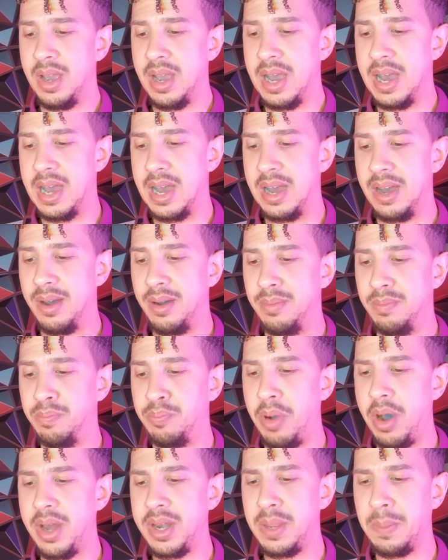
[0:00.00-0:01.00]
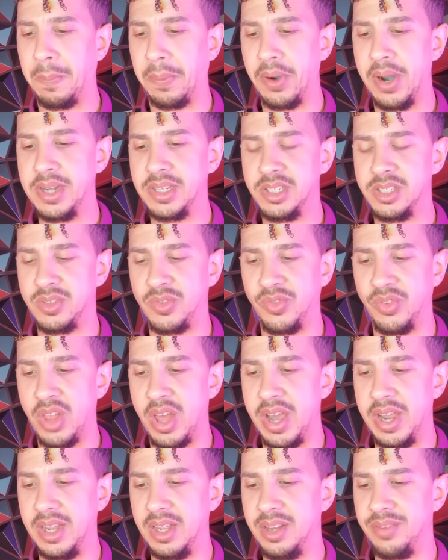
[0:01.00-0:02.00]
Body Press is
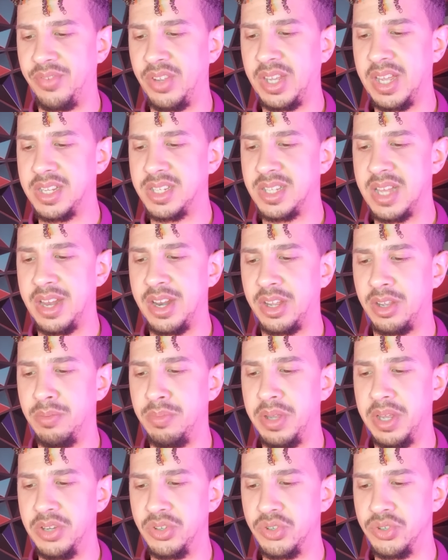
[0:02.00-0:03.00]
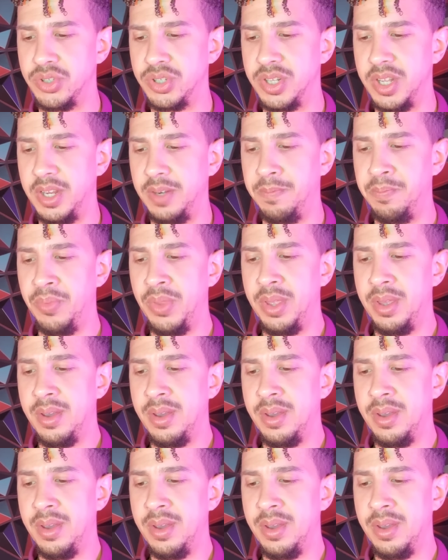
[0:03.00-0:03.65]
flying. If it gets that, it could be interesting.